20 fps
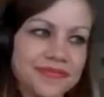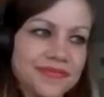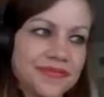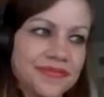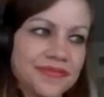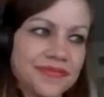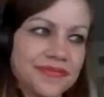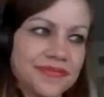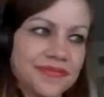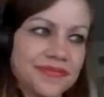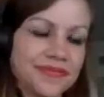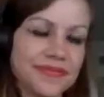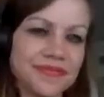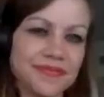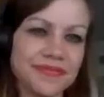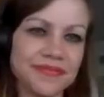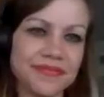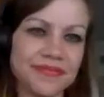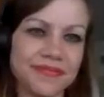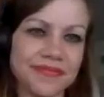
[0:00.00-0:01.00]

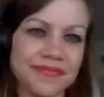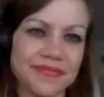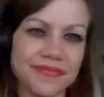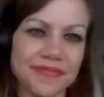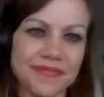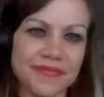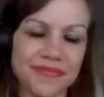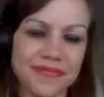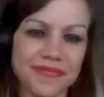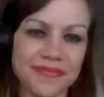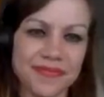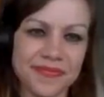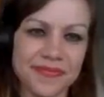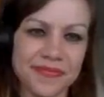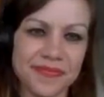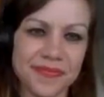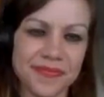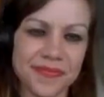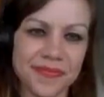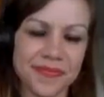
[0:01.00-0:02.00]

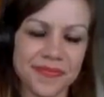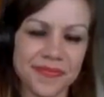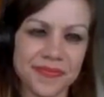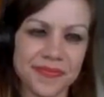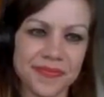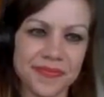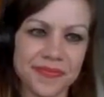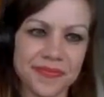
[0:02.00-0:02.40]
[no speech]